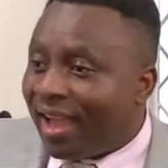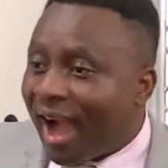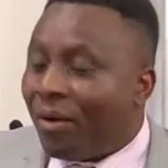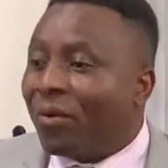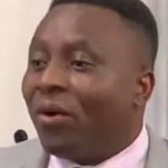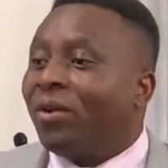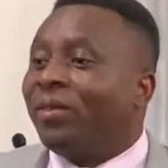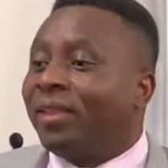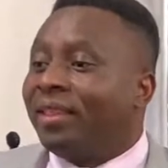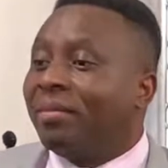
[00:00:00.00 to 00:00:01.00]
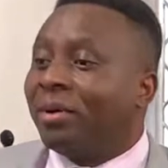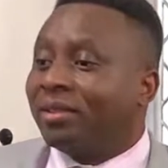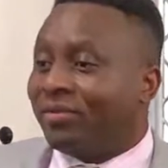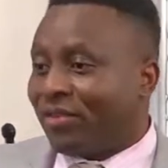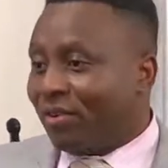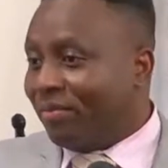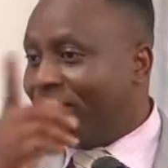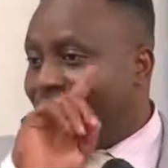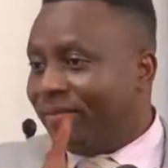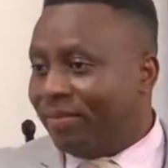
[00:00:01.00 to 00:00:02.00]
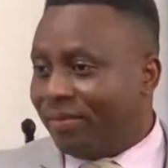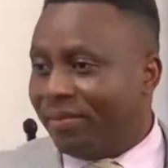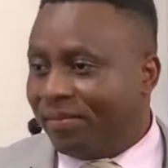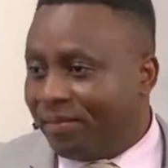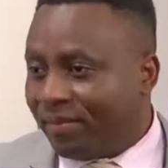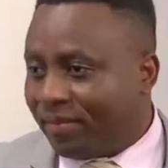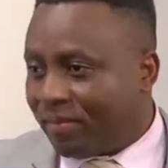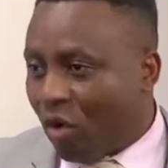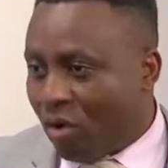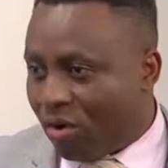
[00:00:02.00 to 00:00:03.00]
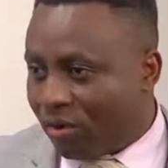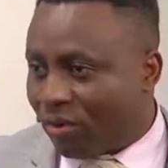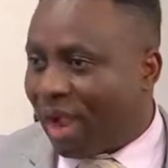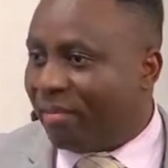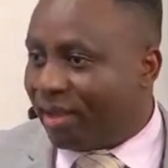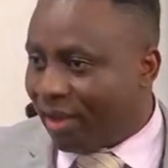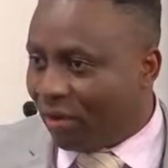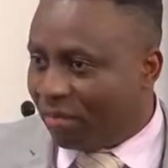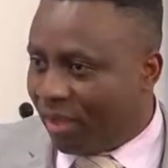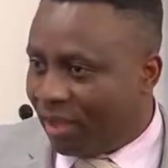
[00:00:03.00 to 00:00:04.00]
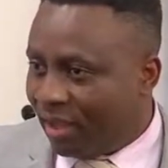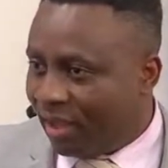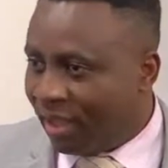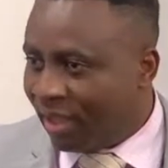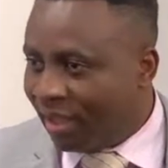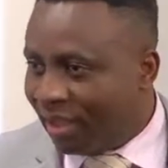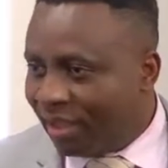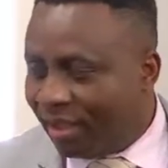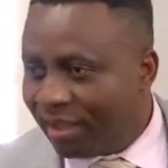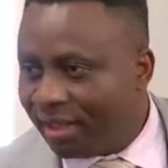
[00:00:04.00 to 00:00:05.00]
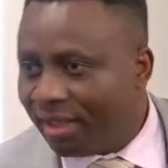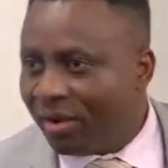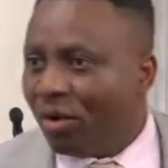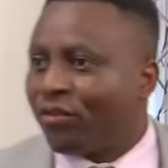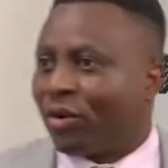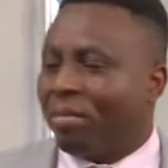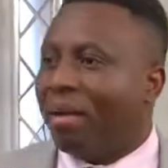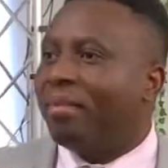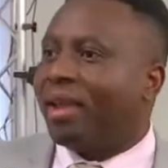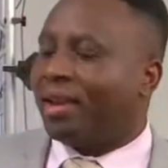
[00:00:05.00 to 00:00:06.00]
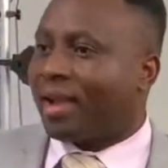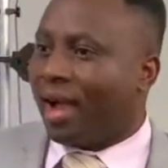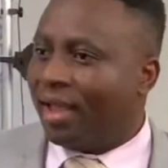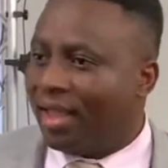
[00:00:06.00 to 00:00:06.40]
I will call on the demons from Congo to come and help me, or from America.